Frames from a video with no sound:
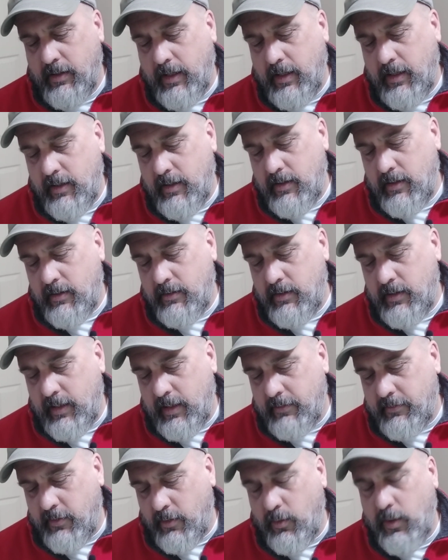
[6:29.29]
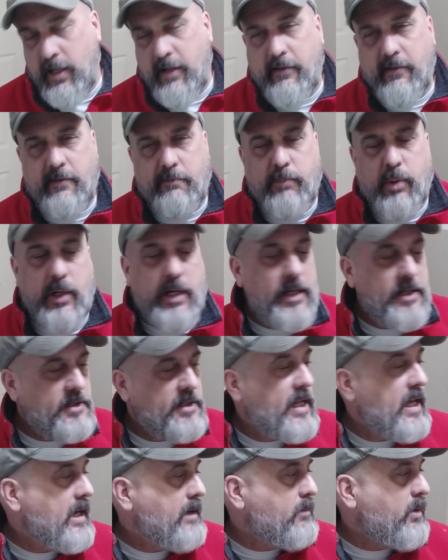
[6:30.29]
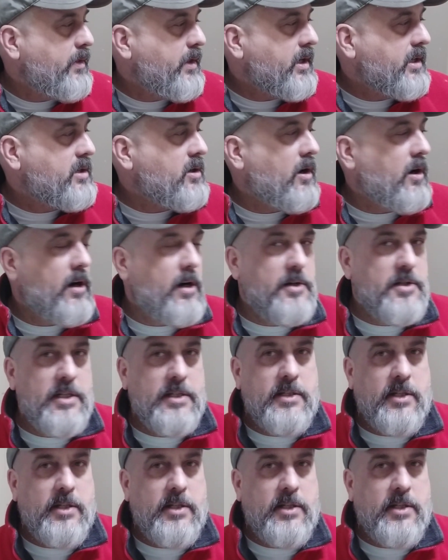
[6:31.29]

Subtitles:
So he's put his name on the guitars,